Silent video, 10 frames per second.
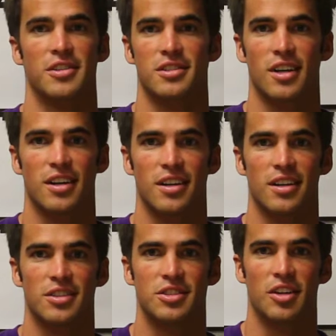She's gonna
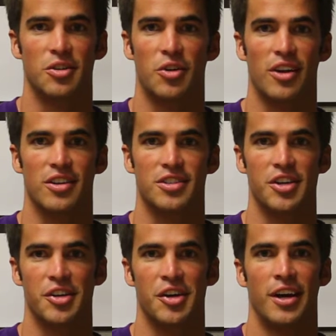do great this
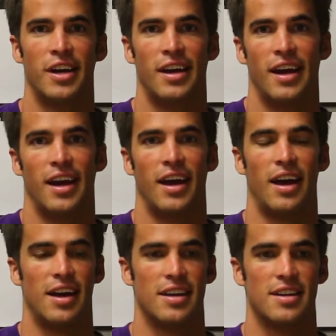year.
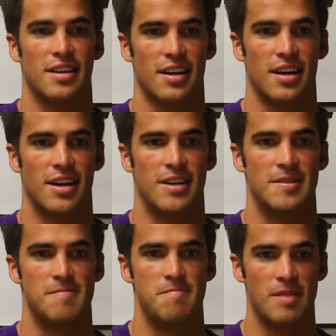And
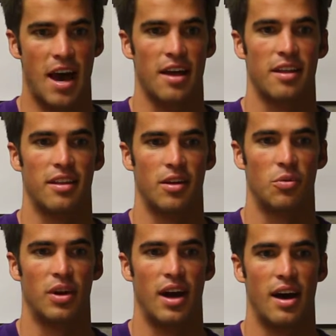then
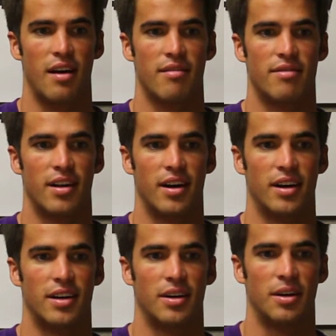we have
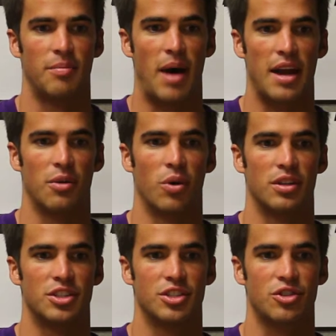Maddie
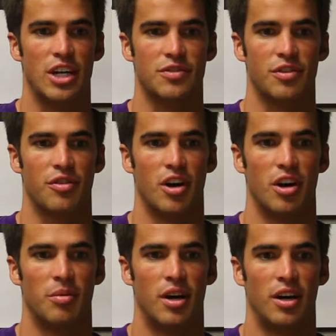Woods. She's a transfer
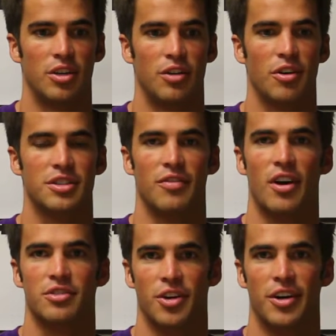from University of
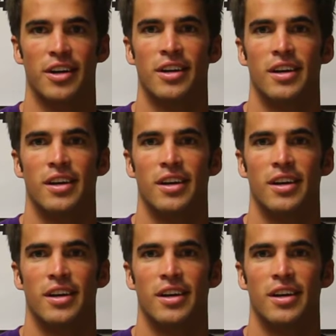Arizona.